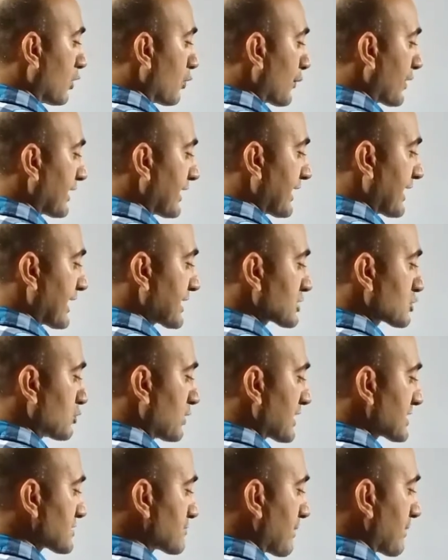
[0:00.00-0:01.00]
When x
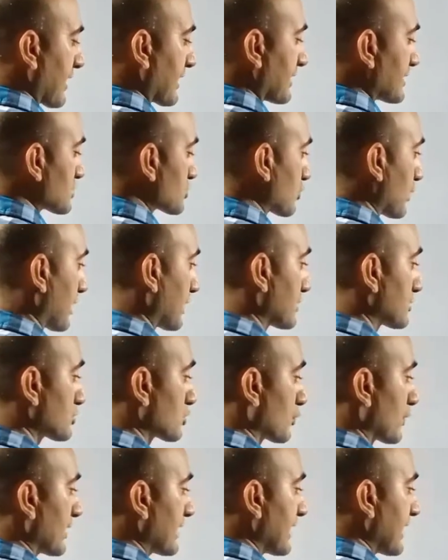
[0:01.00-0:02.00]
was minus 1.
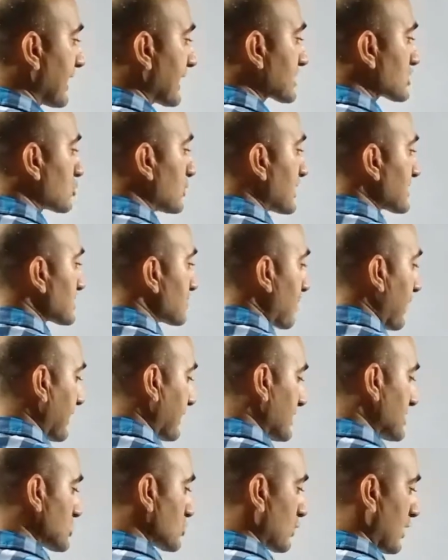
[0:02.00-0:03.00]
So when x was
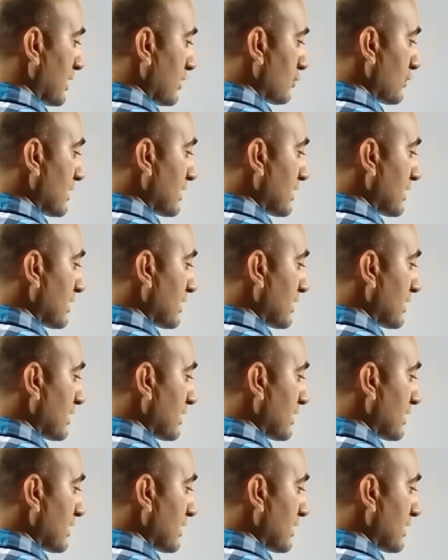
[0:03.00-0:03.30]
minus 1,